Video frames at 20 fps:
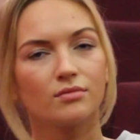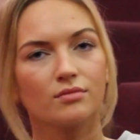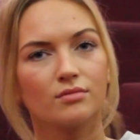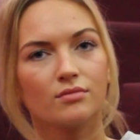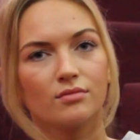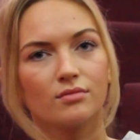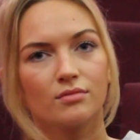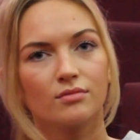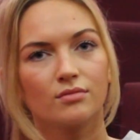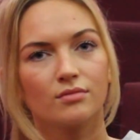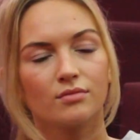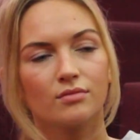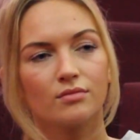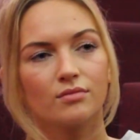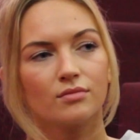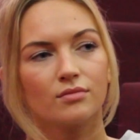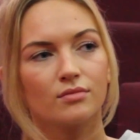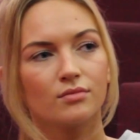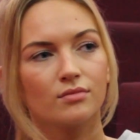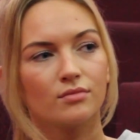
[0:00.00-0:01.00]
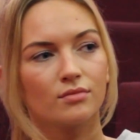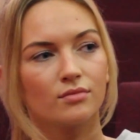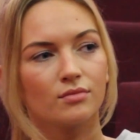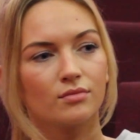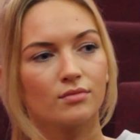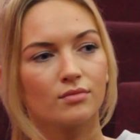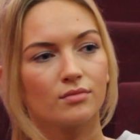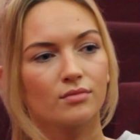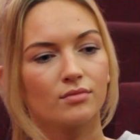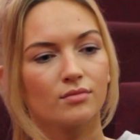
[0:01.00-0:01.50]

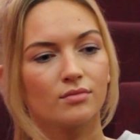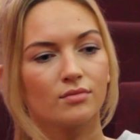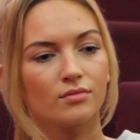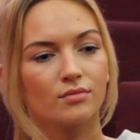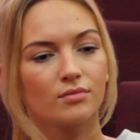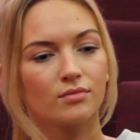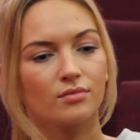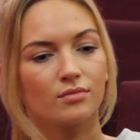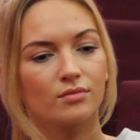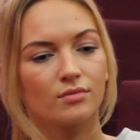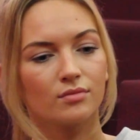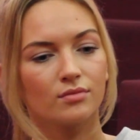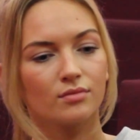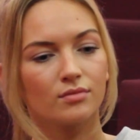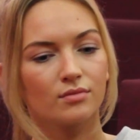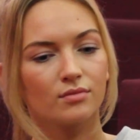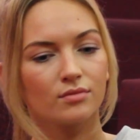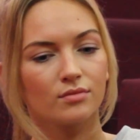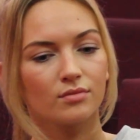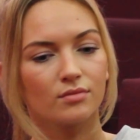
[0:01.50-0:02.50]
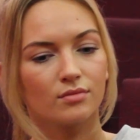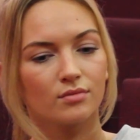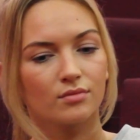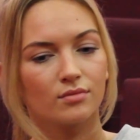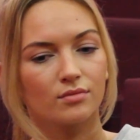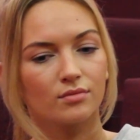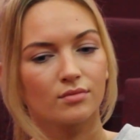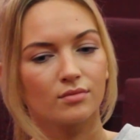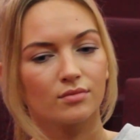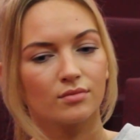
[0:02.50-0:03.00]

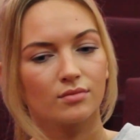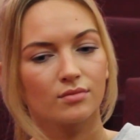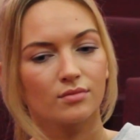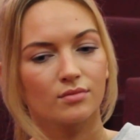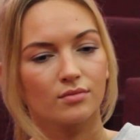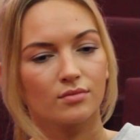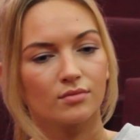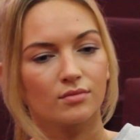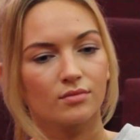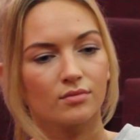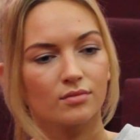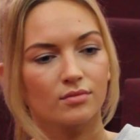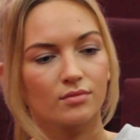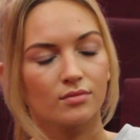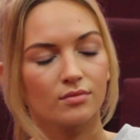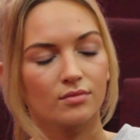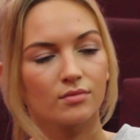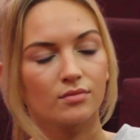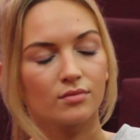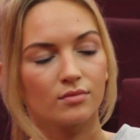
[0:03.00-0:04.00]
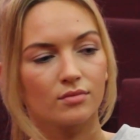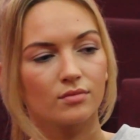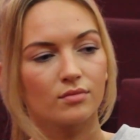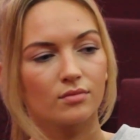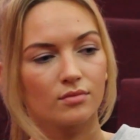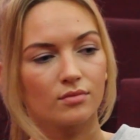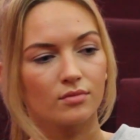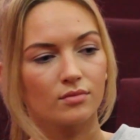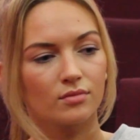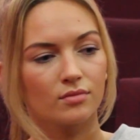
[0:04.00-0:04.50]

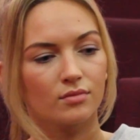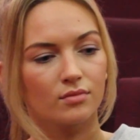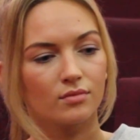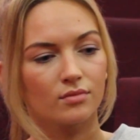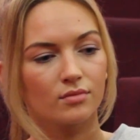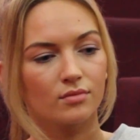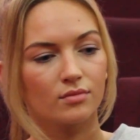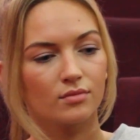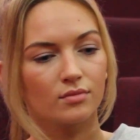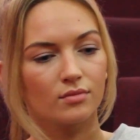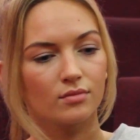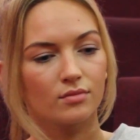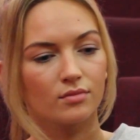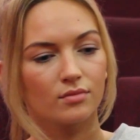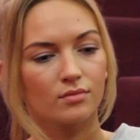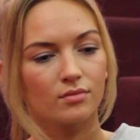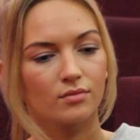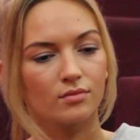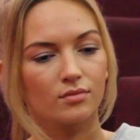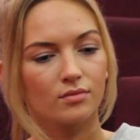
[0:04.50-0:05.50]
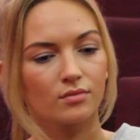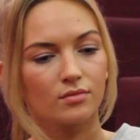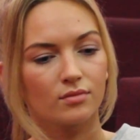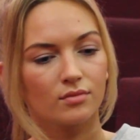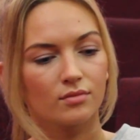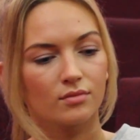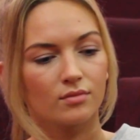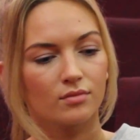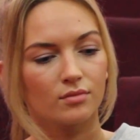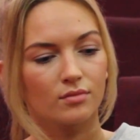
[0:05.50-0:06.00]

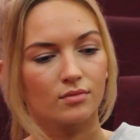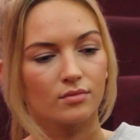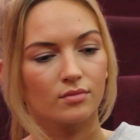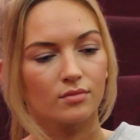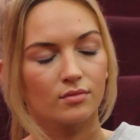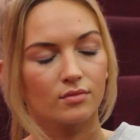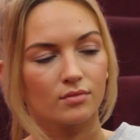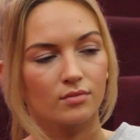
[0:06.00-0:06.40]
(not speaking)